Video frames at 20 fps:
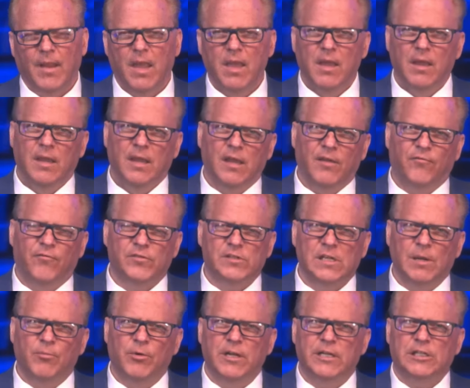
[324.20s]
if
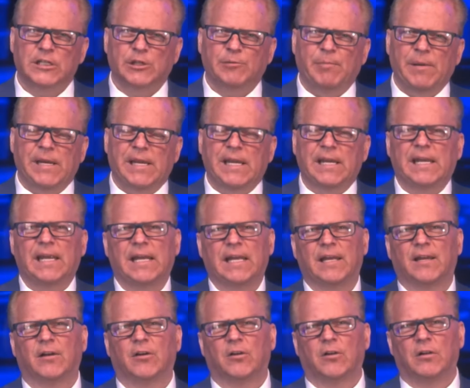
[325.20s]
someone is speaking
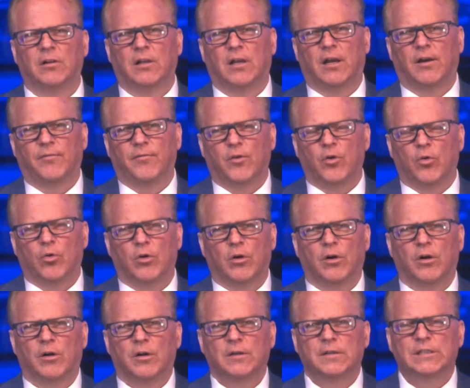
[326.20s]
ill of
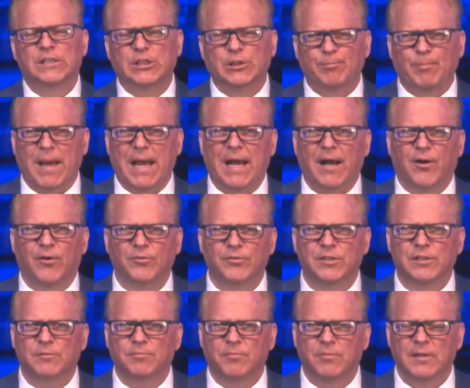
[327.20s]
your
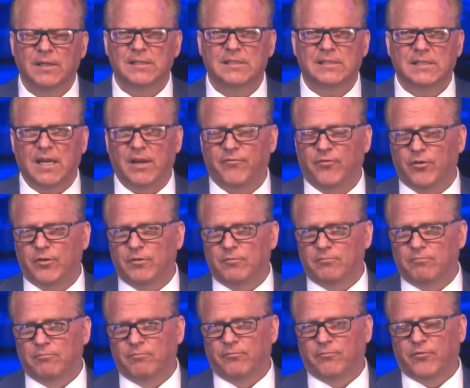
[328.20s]
spouse, let's say for,
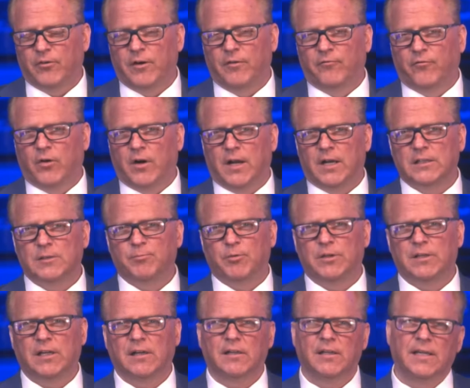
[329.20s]
for, for us,
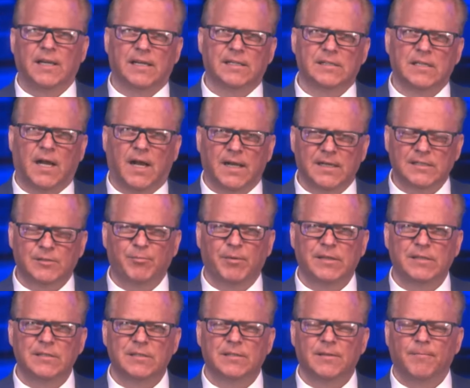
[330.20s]
particularly as
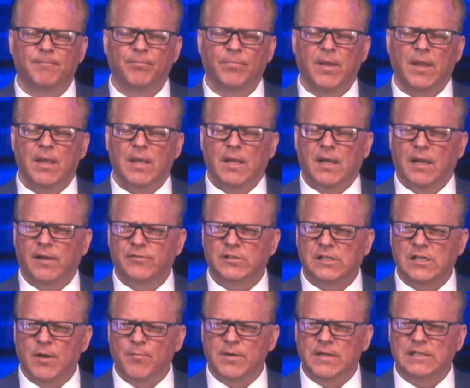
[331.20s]
husbands, if
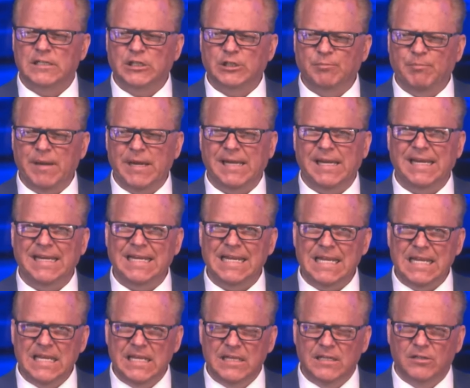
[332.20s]
someone is speaking
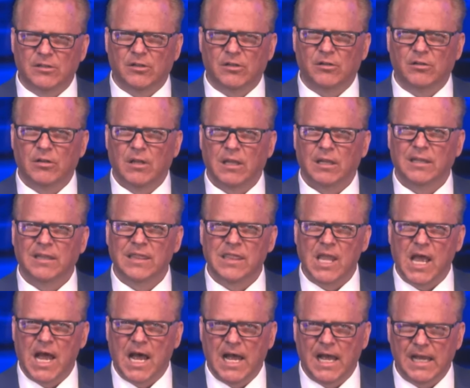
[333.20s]
ill,
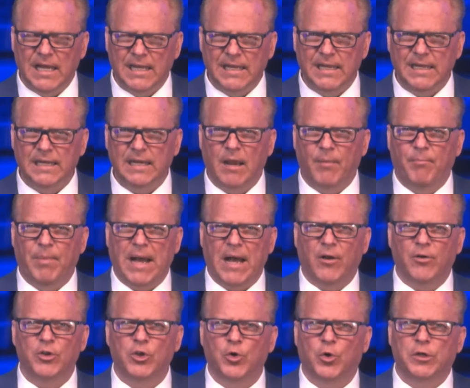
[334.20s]
lying
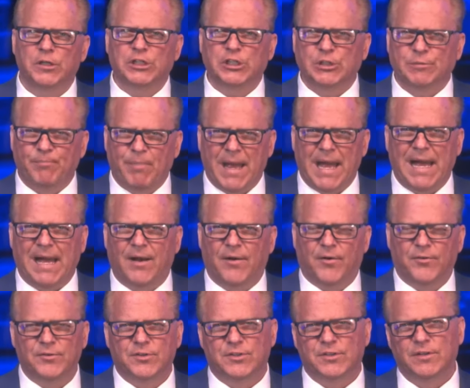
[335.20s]
about your
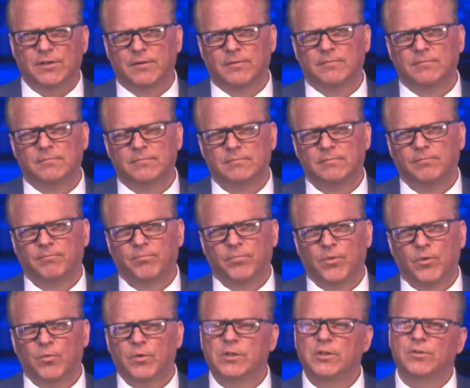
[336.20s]
spouse,
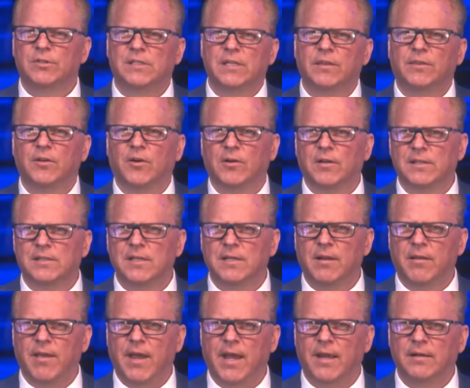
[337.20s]
would you sit there and listen to
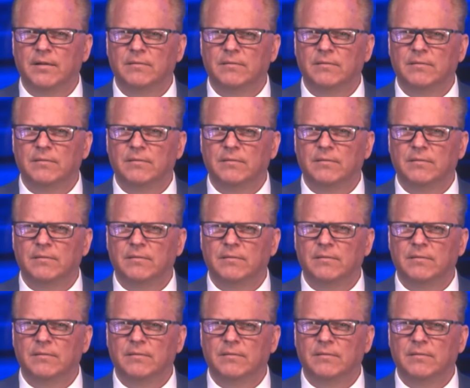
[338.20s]
that?